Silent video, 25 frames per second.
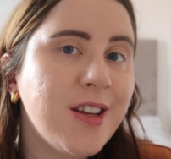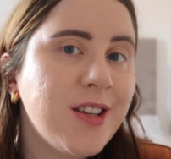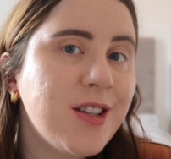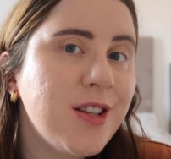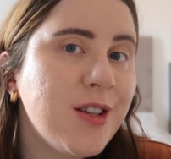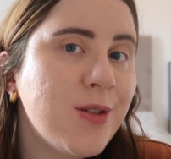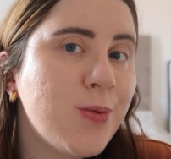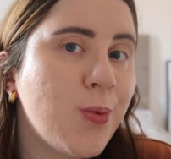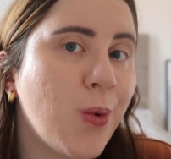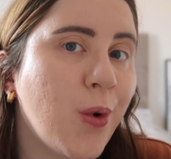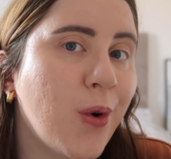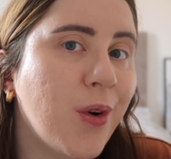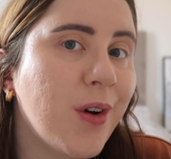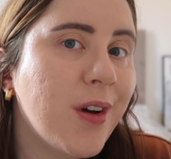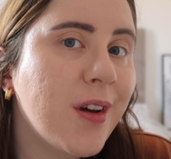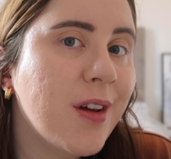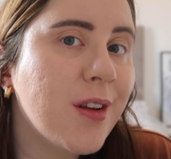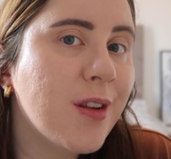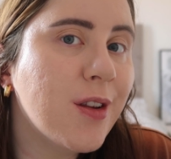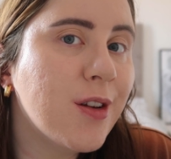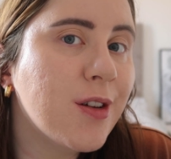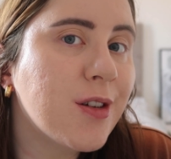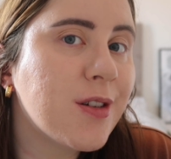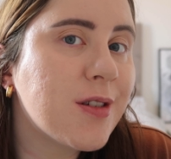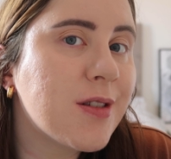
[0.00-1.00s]
this is what
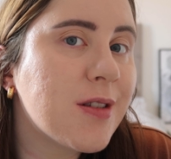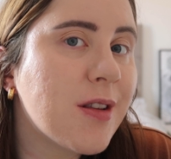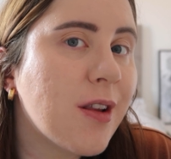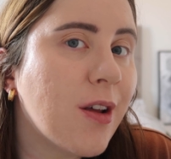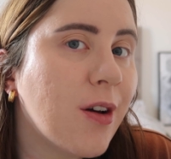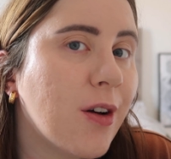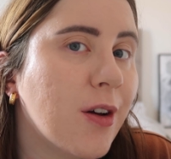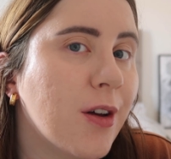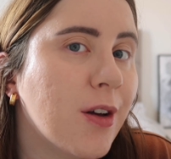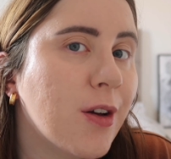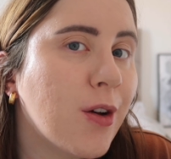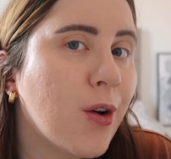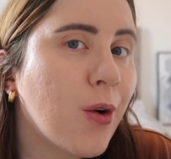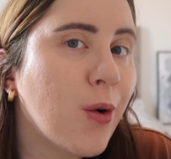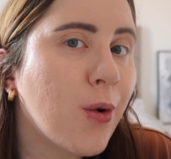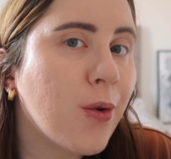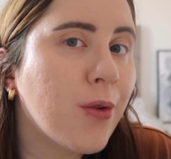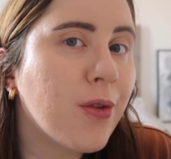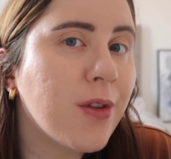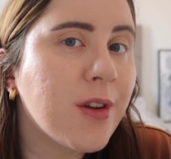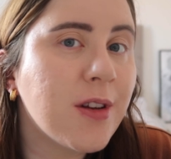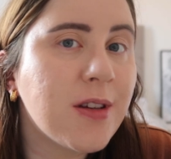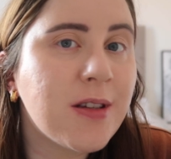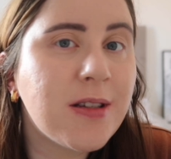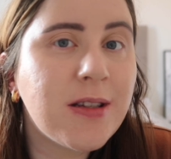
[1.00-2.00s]
it looks like
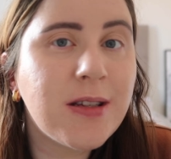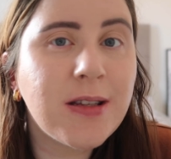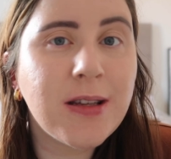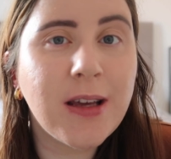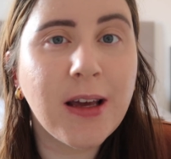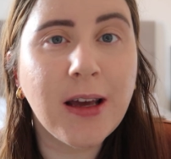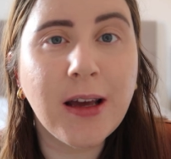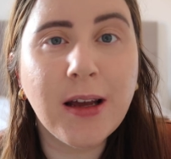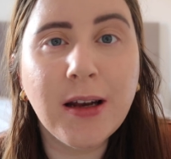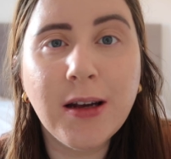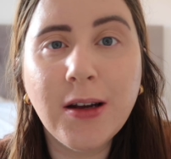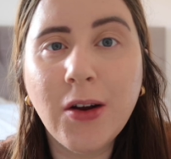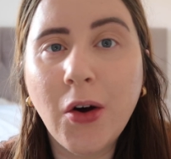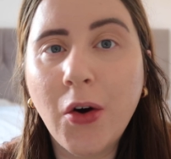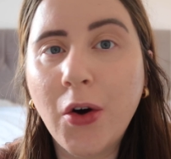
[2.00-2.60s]
on the skin.